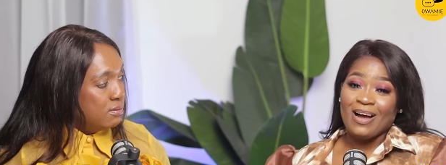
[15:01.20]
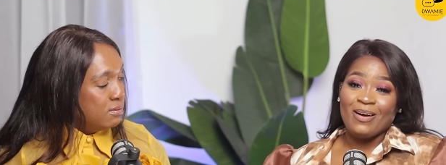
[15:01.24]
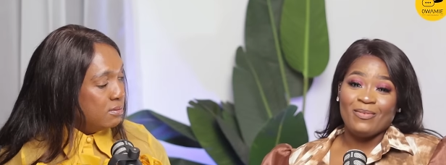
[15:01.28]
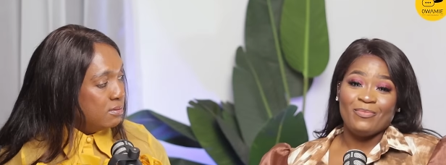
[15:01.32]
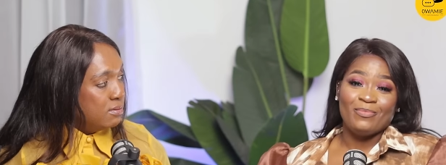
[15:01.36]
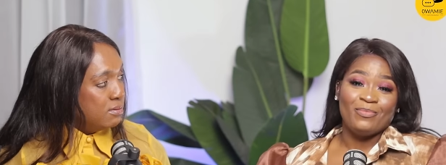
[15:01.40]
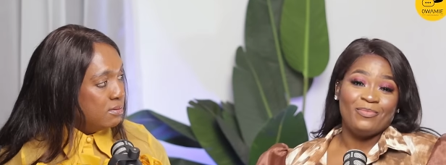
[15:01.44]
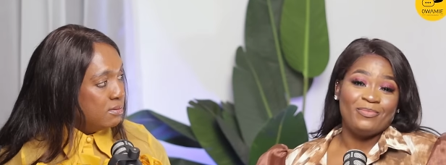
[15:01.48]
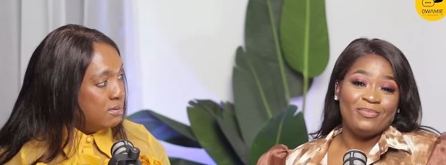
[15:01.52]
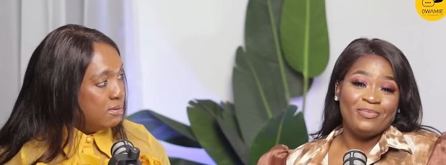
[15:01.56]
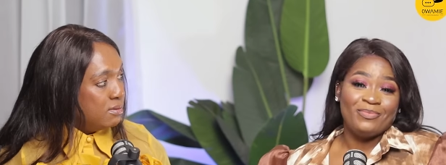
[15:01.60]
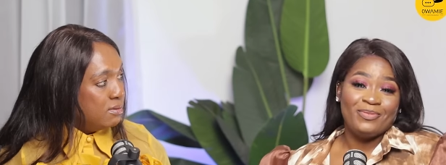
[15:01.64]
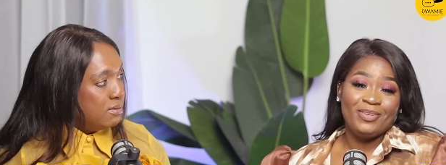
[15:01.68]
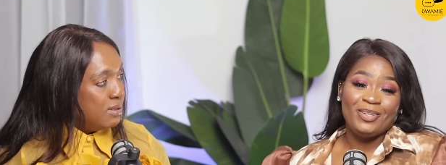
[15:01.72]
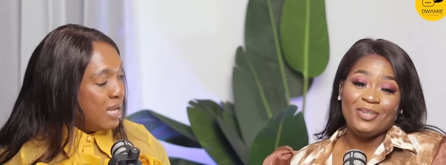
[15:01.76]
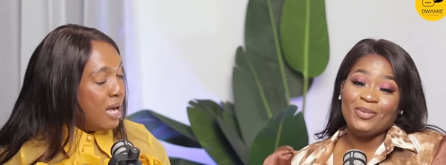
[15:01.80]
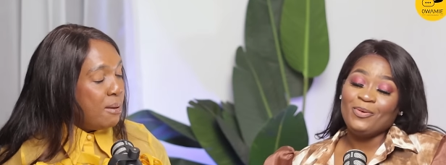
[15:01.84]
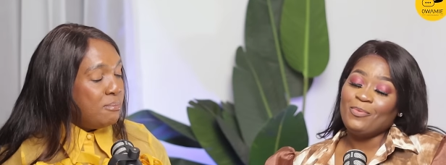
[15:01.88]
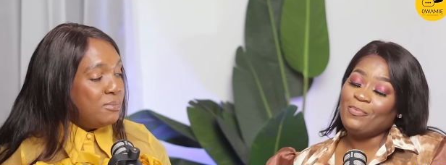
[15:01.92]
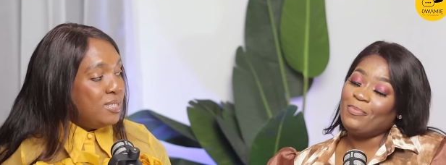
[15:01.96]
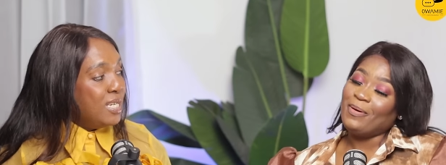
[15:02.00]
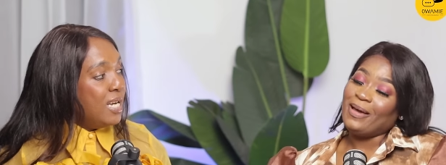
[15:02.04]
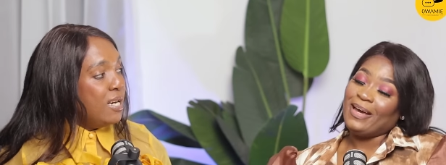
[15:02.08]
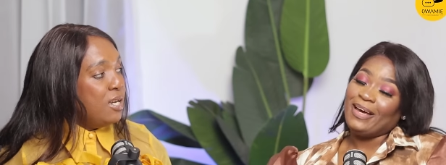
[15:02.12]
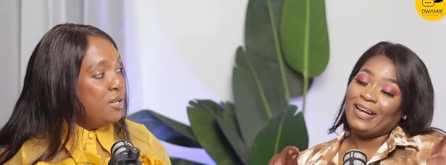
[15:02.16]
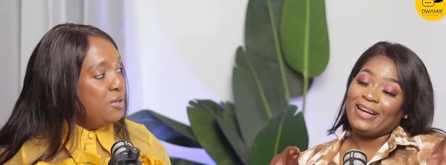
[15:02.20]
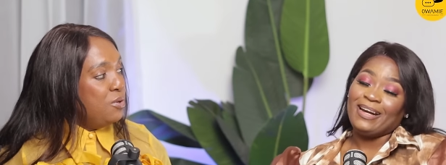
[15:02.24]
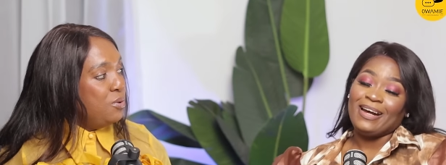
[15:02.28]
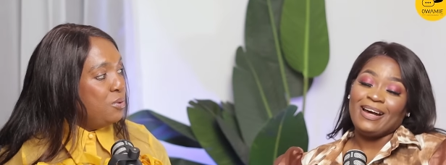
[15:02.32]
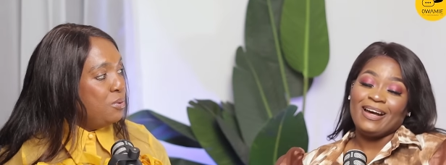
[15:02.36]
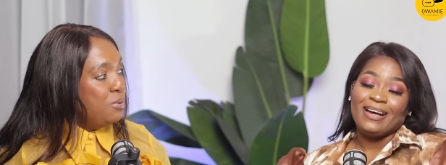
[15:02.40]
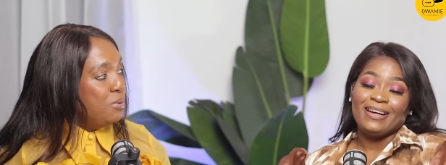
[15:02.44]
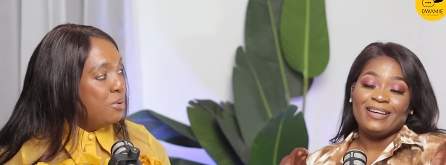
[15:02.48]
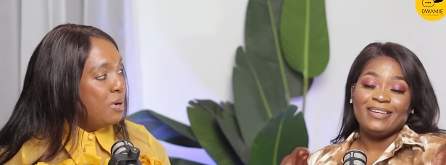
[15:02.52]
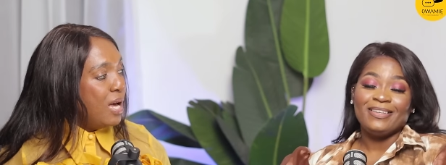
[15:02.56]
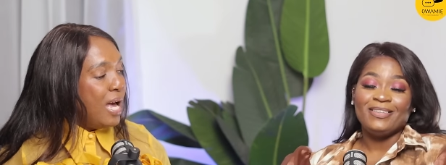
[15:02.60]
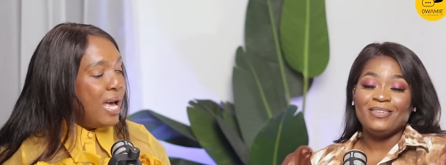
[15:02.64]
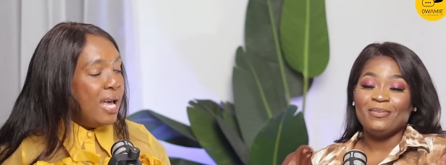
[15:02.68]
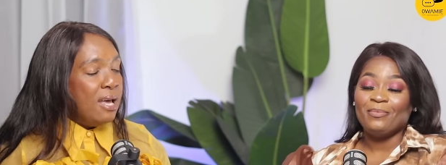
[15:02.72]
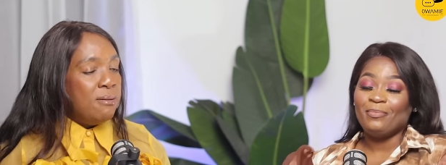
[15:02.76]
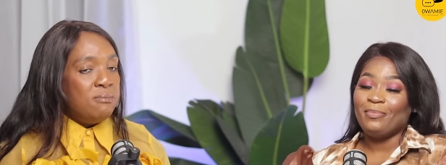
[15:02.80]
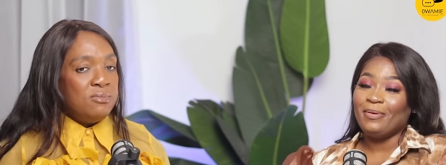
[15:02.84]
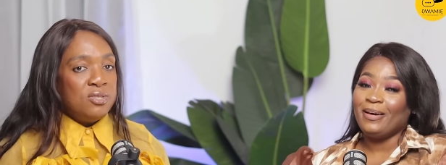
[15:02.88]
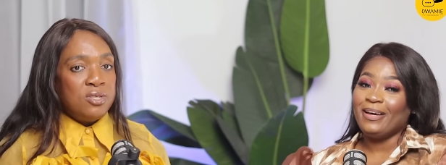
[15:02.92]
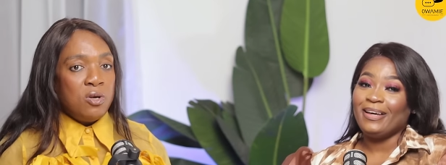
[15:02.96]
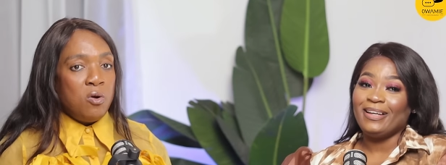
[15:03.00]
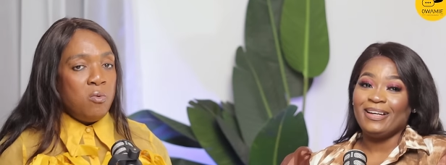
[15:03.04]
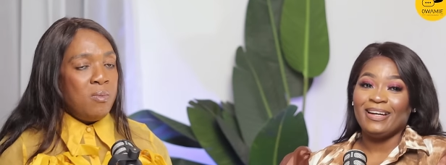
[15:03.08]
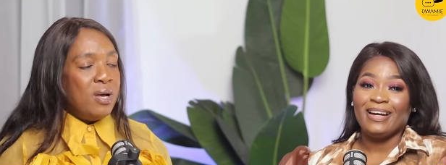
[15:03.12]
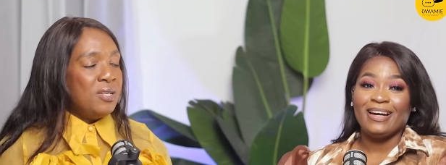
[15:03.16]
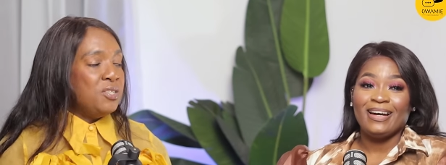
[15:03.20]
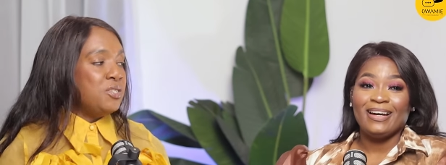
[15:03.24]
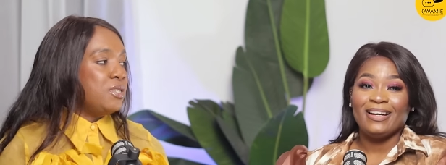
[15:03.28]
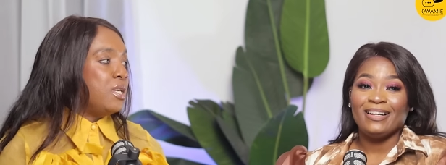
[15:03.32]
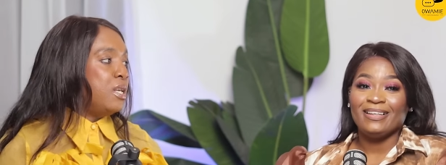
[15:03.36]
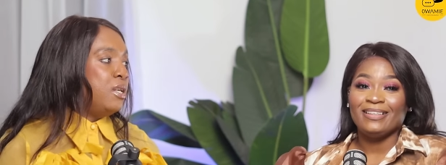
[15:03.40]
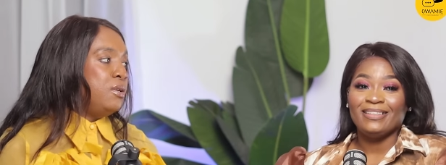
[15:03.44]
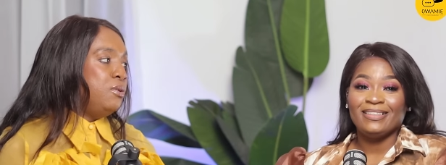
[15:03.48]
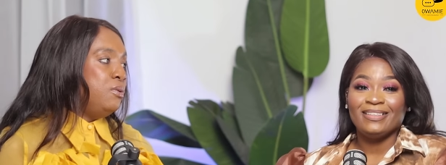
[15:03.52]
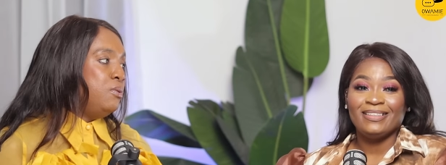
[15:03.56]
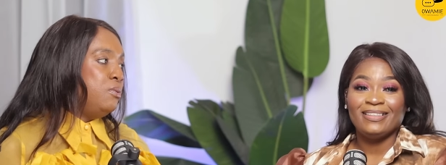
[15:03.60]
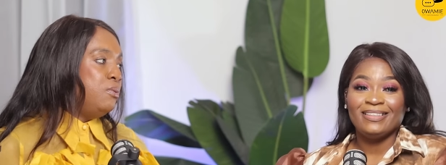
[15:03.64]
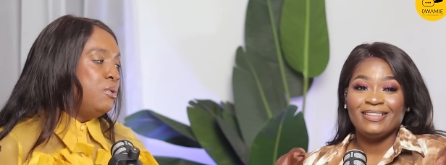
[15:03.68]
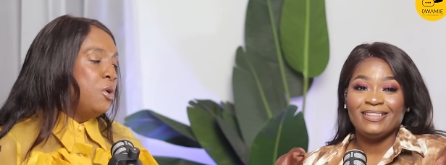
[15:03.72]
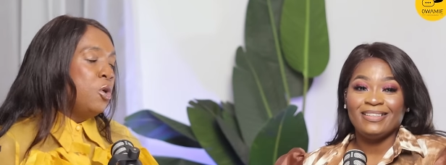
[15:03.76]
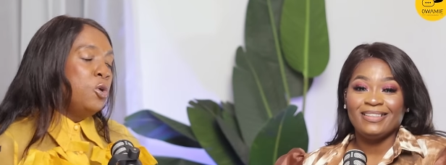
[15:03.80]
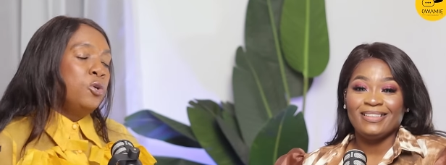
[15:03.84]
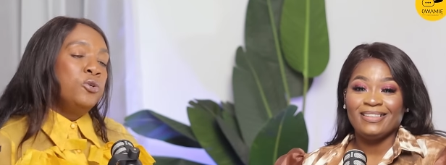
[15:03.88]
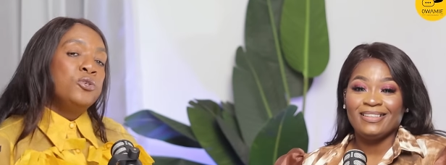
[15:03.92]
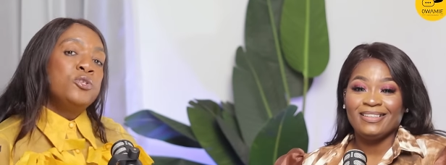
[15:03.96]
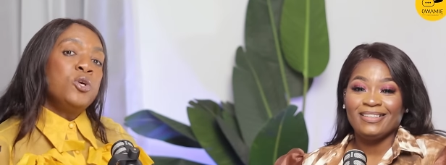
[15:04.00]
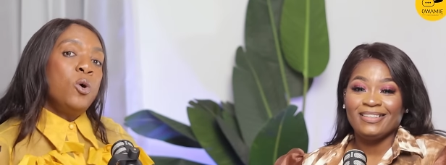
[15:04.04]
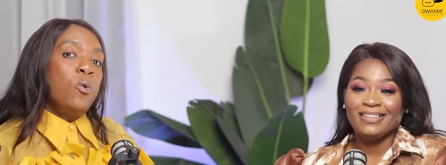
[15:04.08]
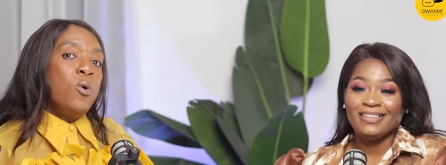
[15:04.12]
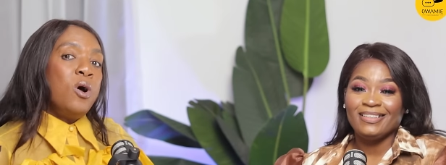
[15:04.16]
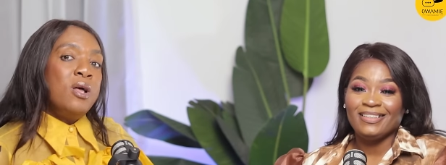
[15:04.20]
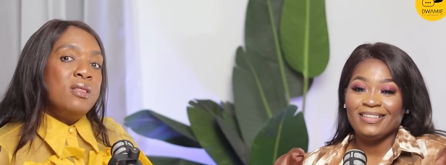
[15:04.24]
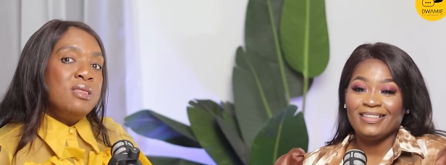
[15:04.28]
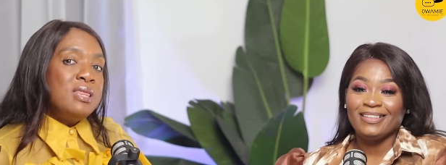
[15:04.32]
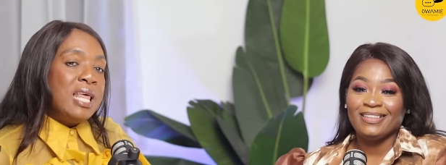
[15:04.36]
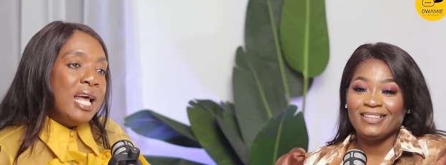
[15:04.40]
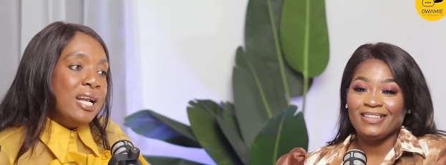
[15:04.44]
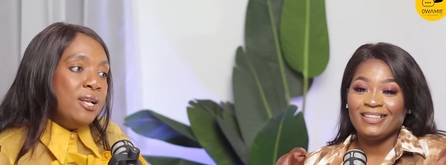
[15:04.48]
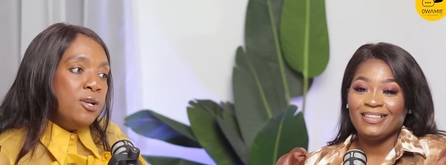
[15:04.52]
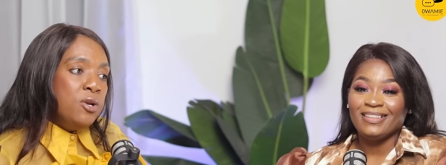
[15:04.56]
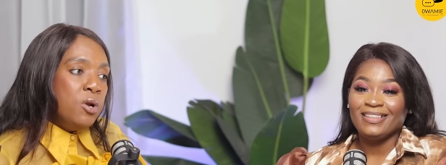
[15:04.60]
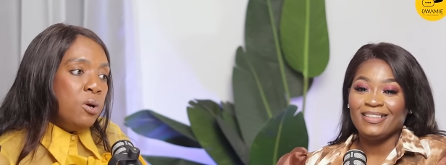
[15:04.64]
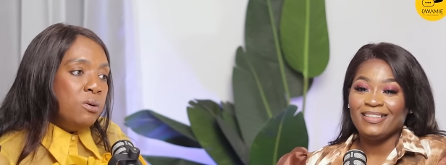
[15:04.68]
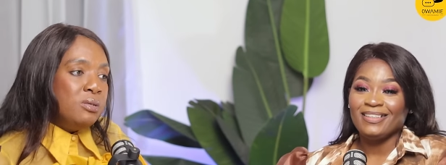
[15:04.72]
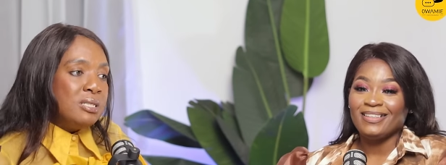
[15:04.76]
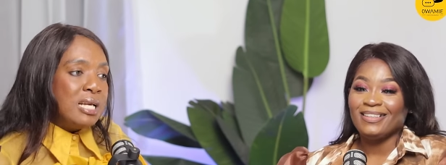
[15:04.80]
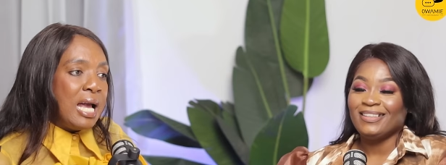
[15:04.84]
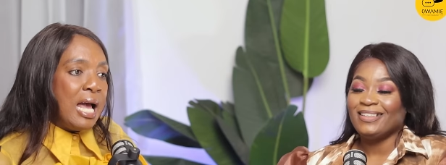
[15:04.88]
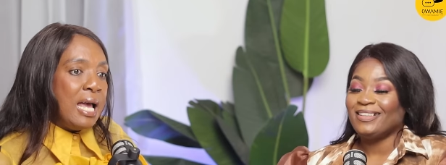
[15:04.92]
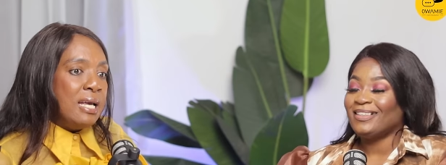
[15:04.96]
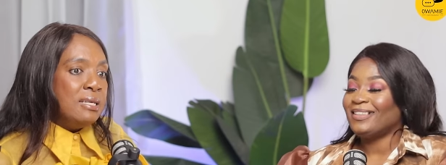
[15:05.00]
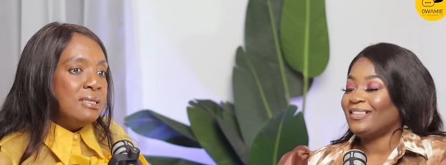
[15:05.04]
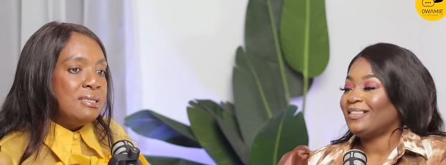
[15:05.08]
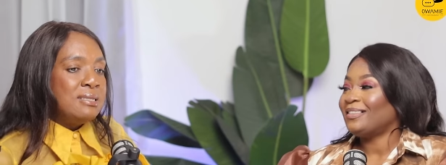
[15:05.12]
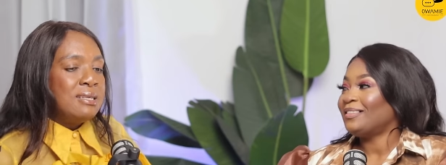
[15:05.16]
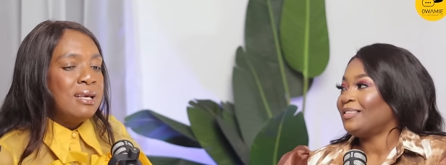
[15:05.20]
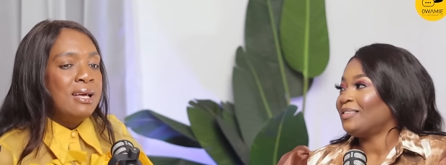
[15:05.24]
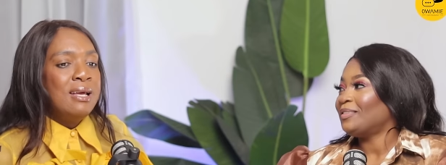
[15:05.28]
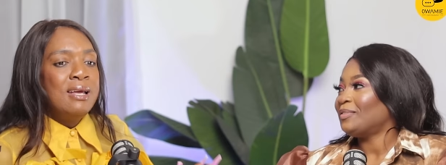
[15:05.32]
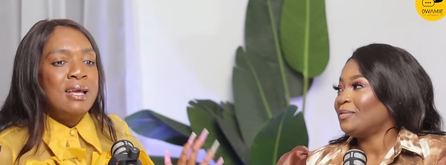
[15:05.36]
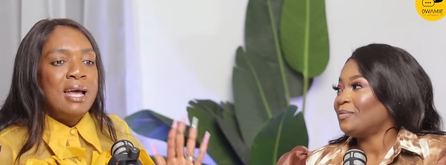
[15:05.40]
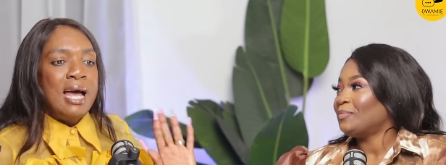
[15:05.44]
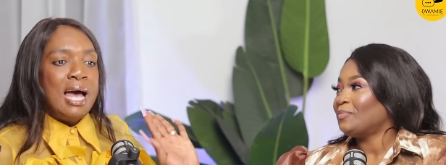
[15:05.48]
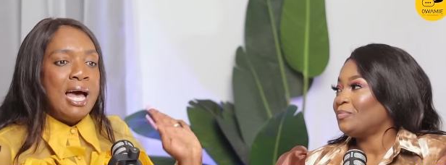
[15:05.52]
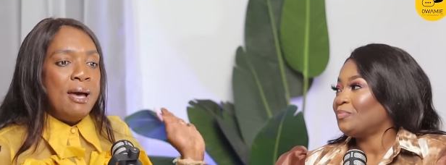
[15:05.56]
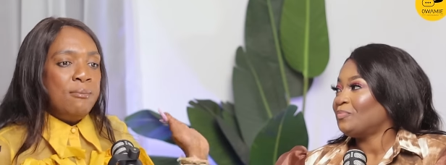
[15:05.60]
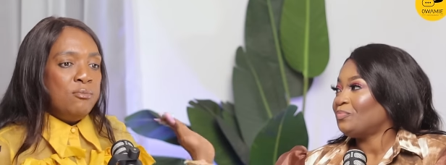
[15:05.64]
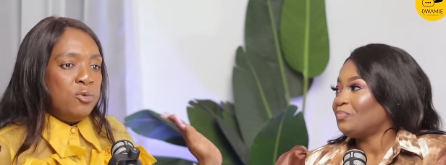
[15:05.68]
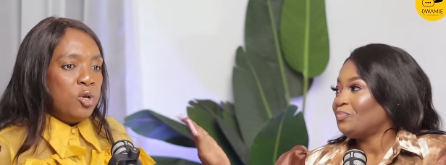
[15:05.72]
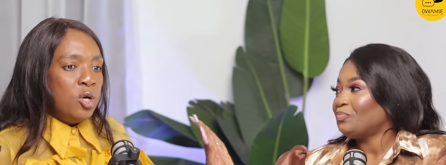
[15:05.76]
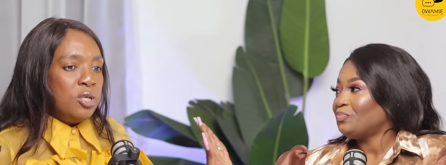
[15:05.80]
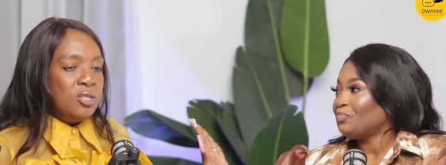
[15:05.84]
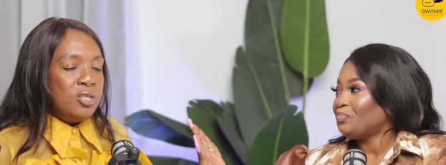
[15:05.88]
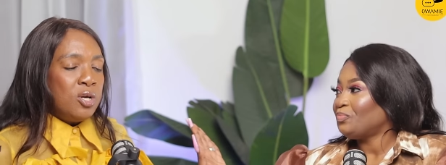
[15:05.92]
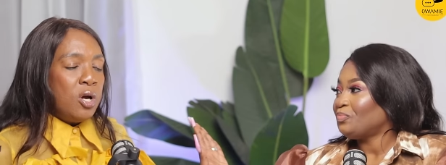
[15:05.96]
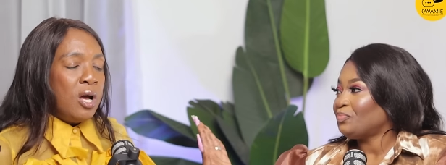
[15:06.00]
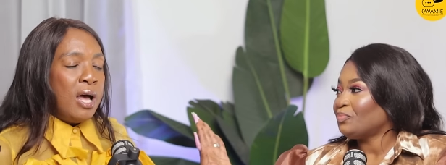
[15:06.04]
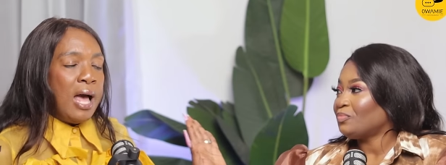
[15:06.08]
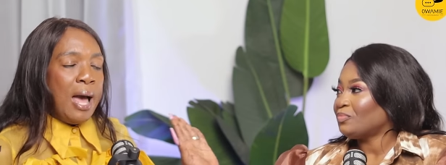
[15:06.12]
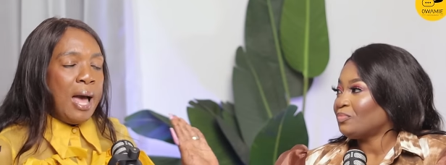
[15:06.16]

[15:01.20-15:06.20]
Speaker 1: come. I'm telling you. So on that note, guys, I'm on